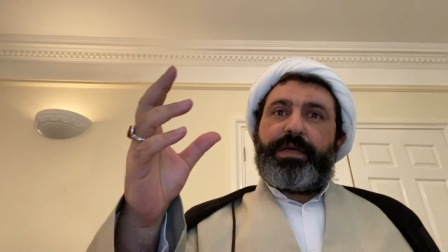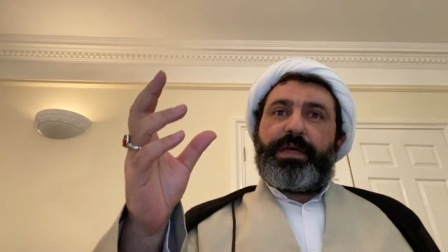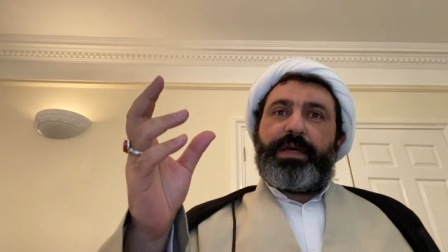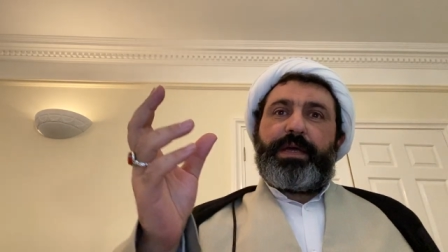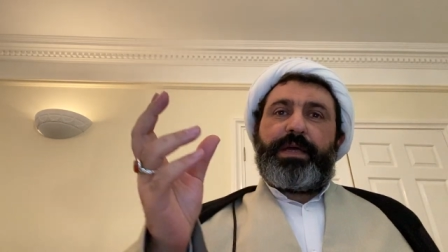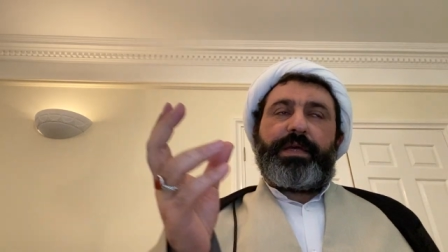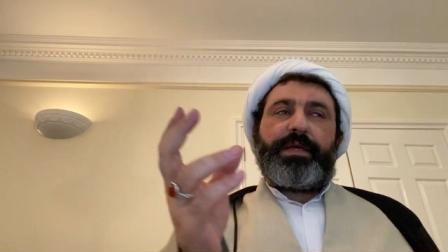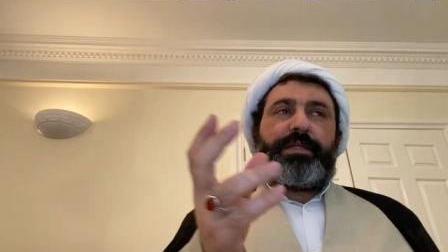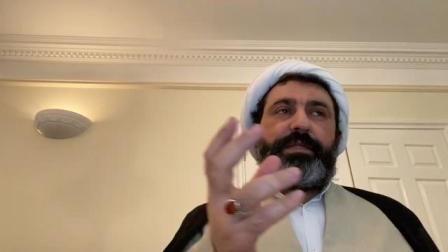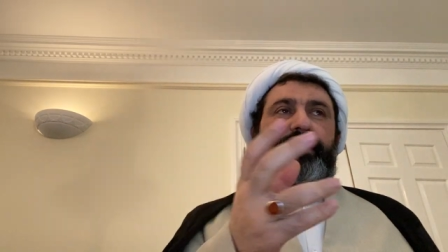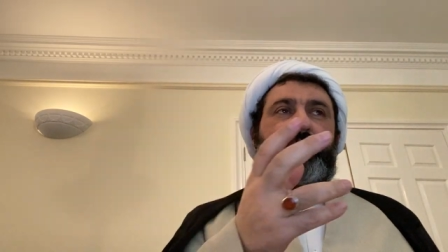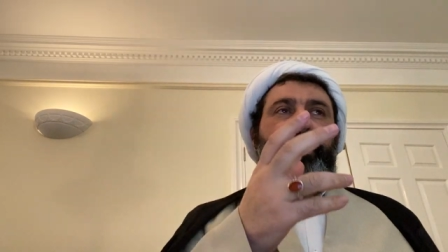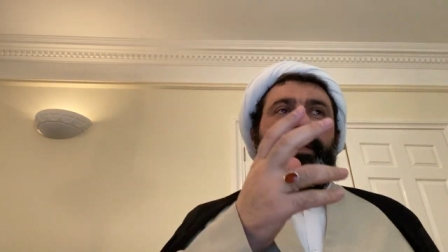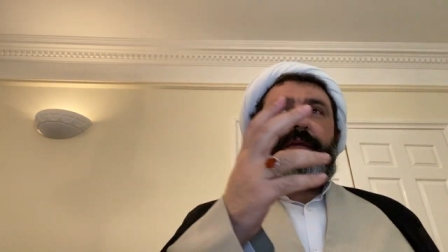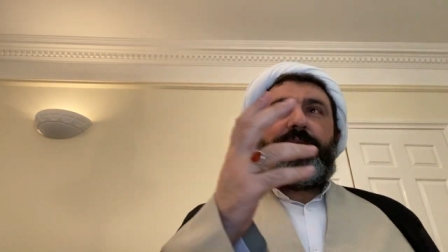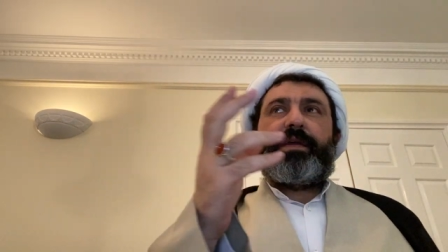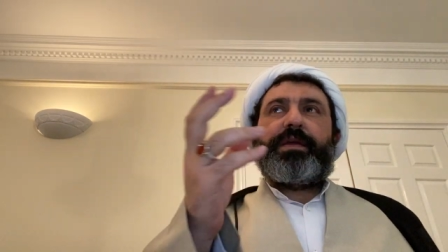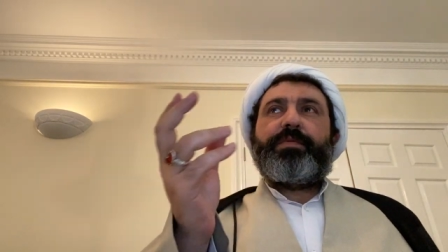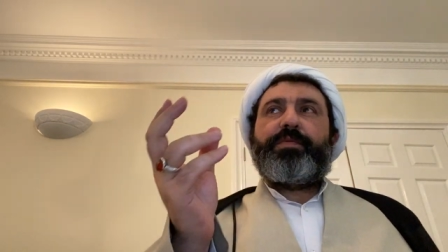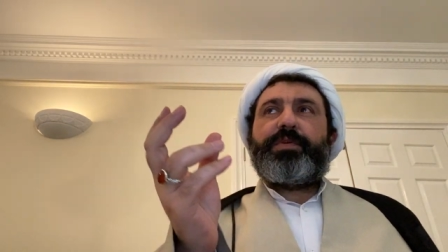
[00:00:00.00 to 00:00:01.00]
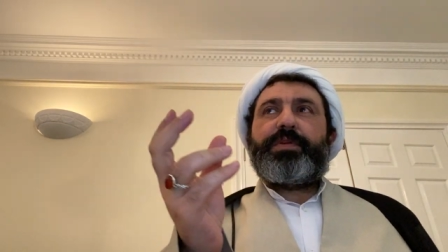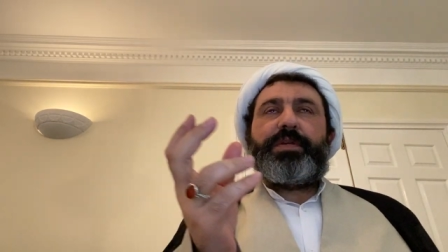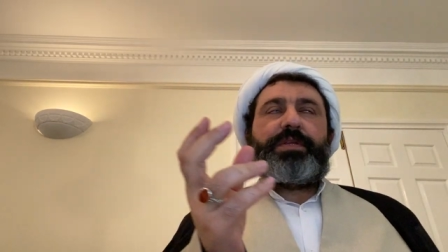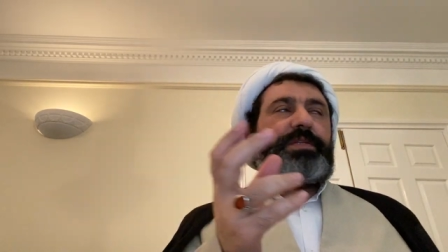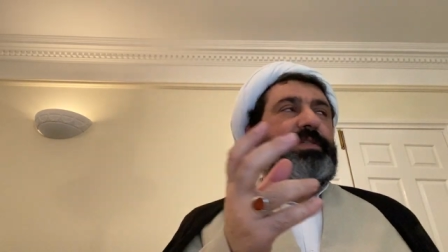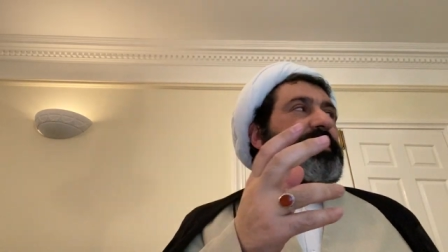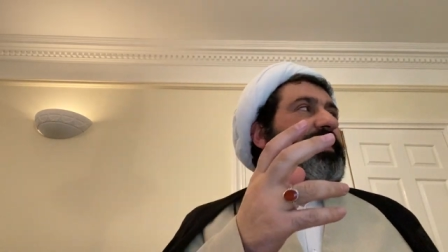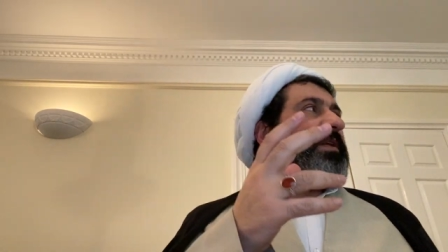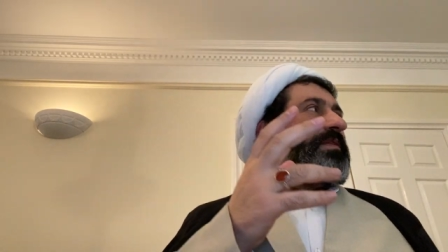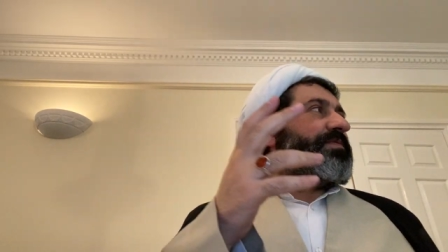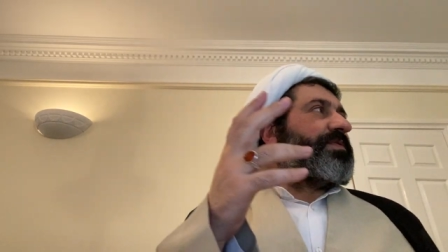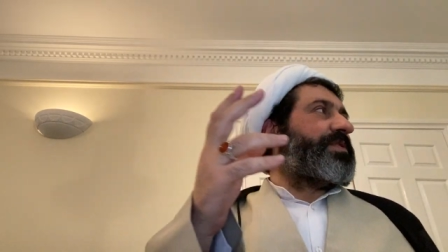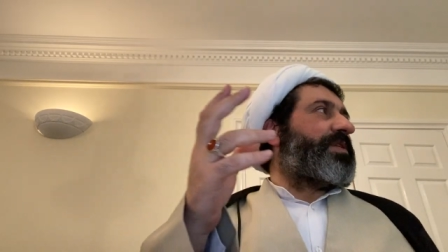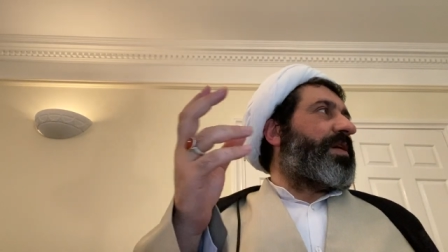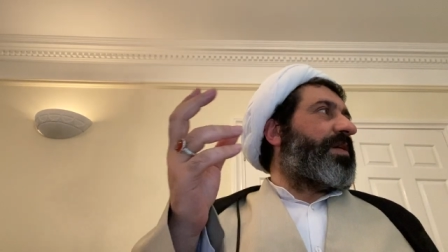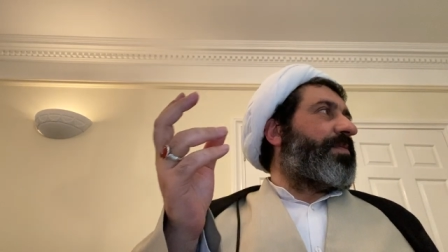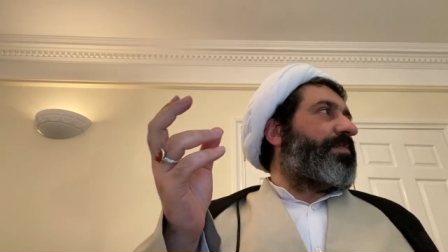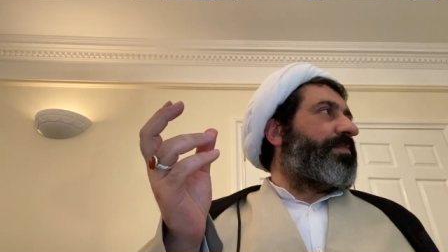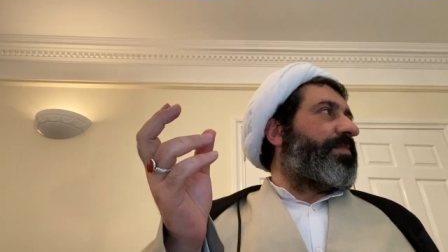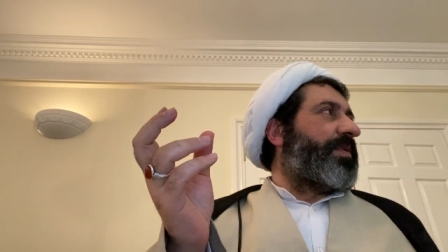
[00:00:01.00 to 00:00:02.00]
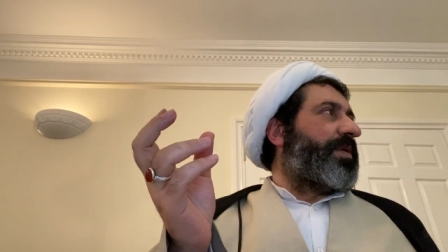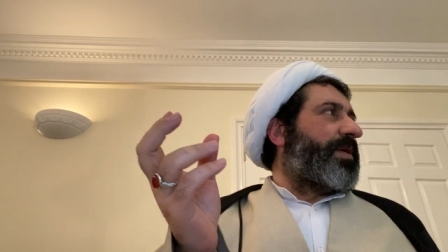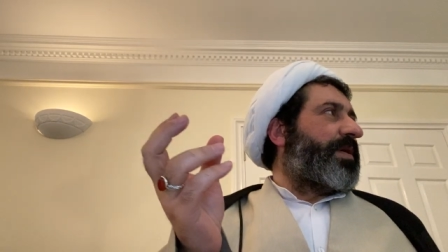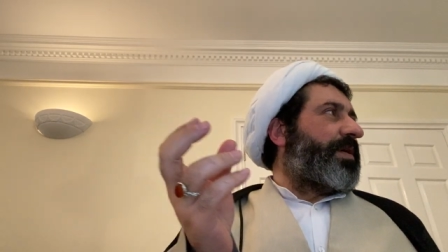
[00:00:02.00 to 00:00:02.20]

and taking with itself some